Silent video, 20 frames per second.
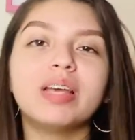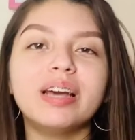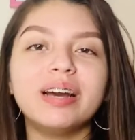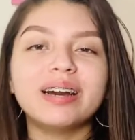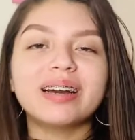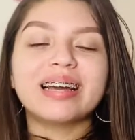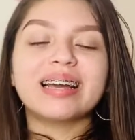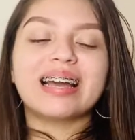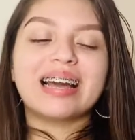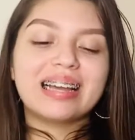
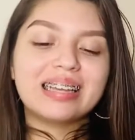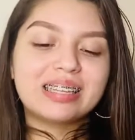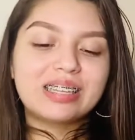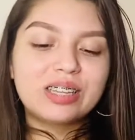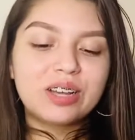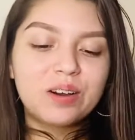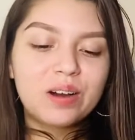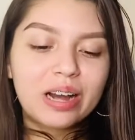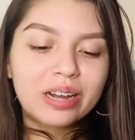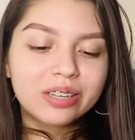Okay guys,
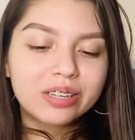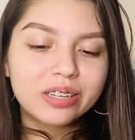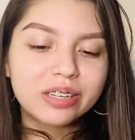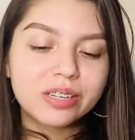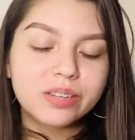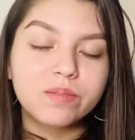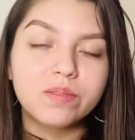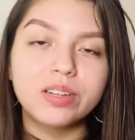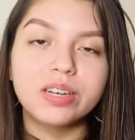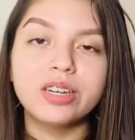so I
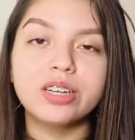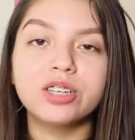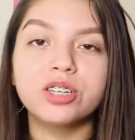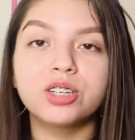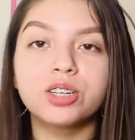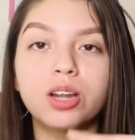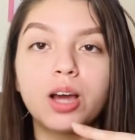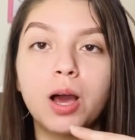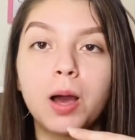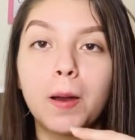just
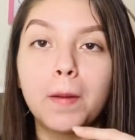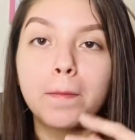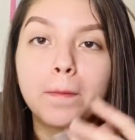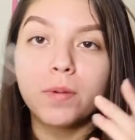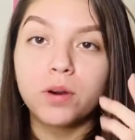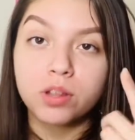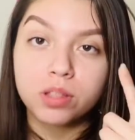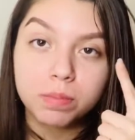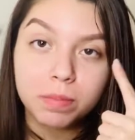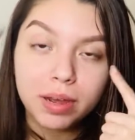finished
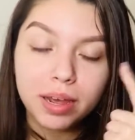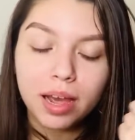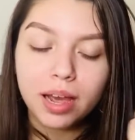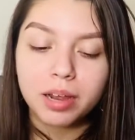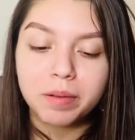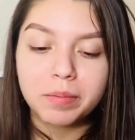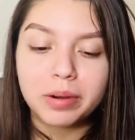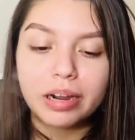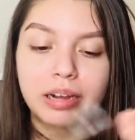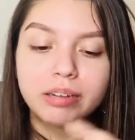both my
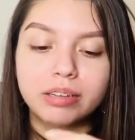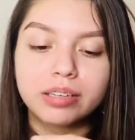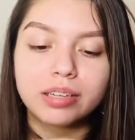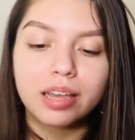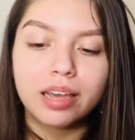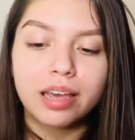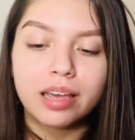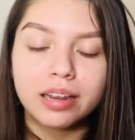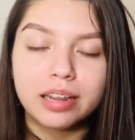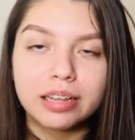eyebrows,
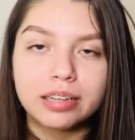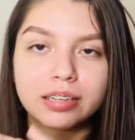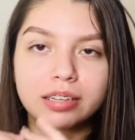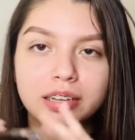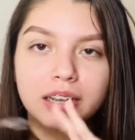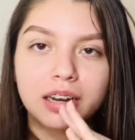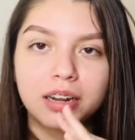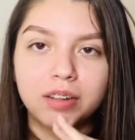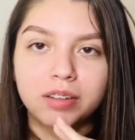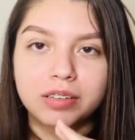and yes,
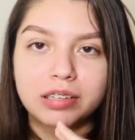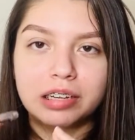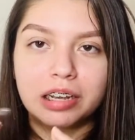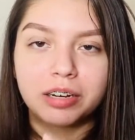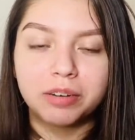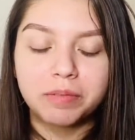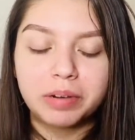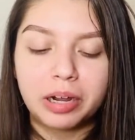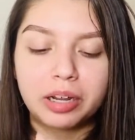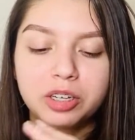it kind of looks
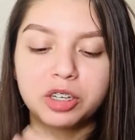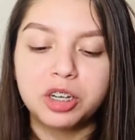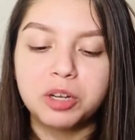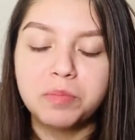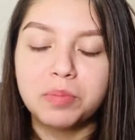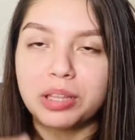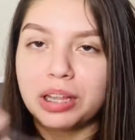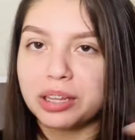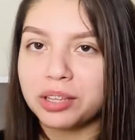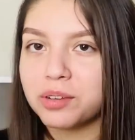kind of
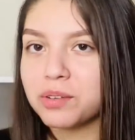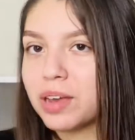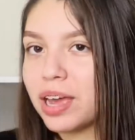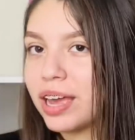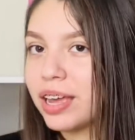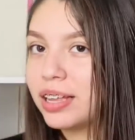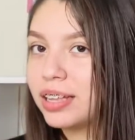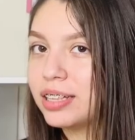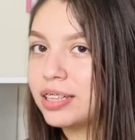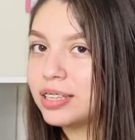ratchet, but that's
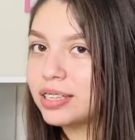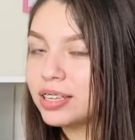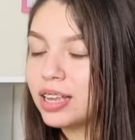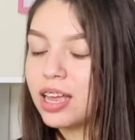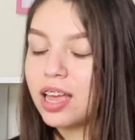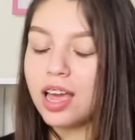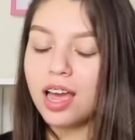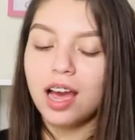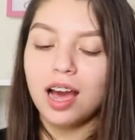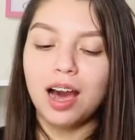okay.
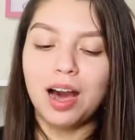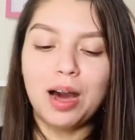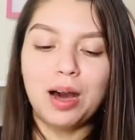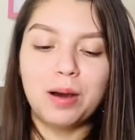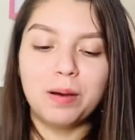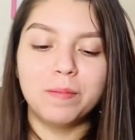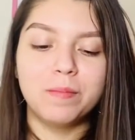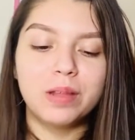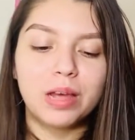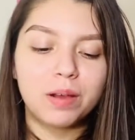
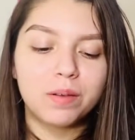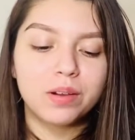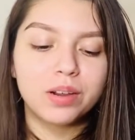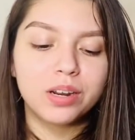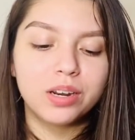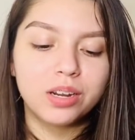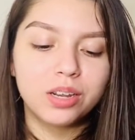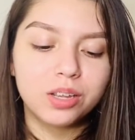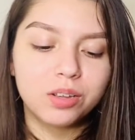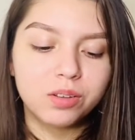Now we're
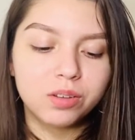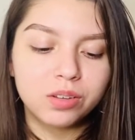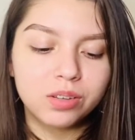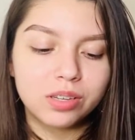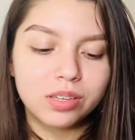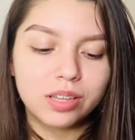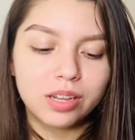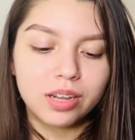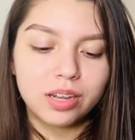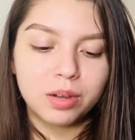gonna
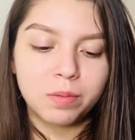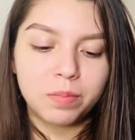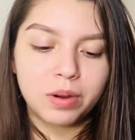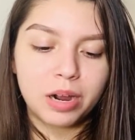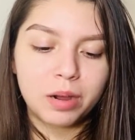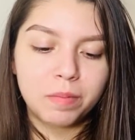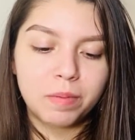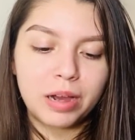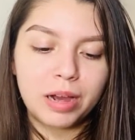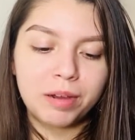use the
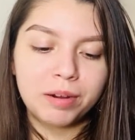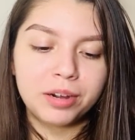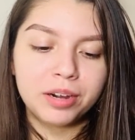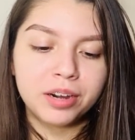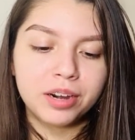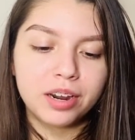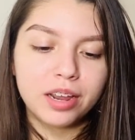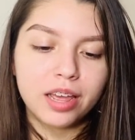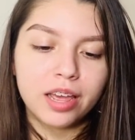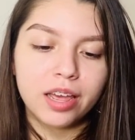brow
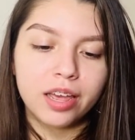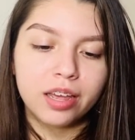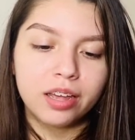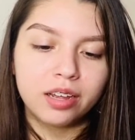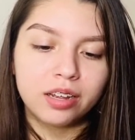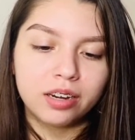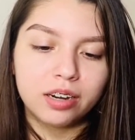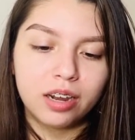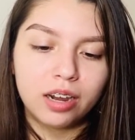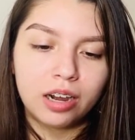powder,
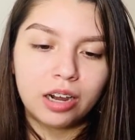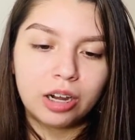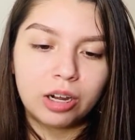and